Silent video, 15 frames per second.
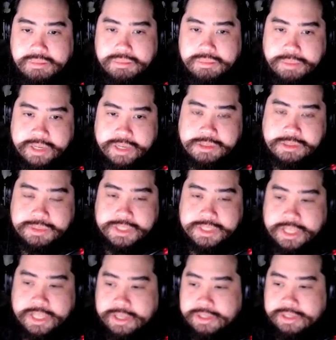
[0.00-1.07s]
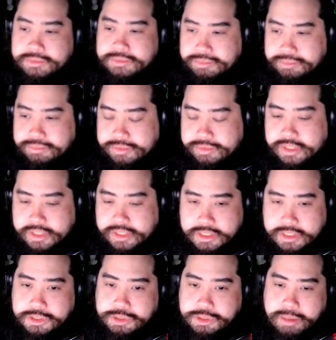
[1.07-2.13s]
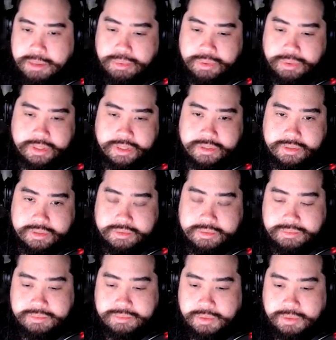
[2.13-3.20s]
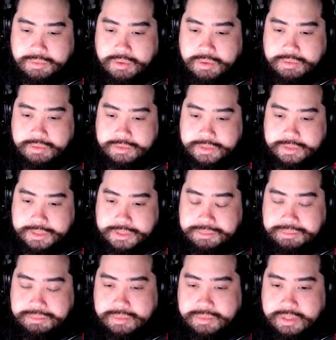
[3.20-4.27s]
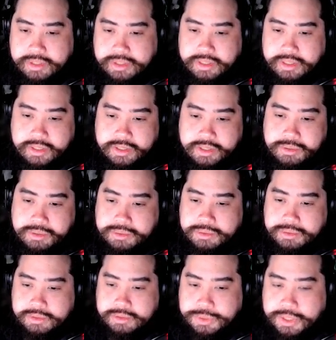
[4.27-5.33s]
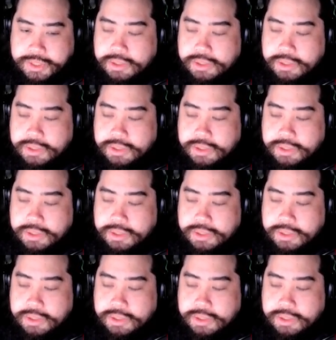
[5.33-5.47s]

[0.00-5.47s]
as I was saying, this is a trap Rick. Don't fall for it. He'll try and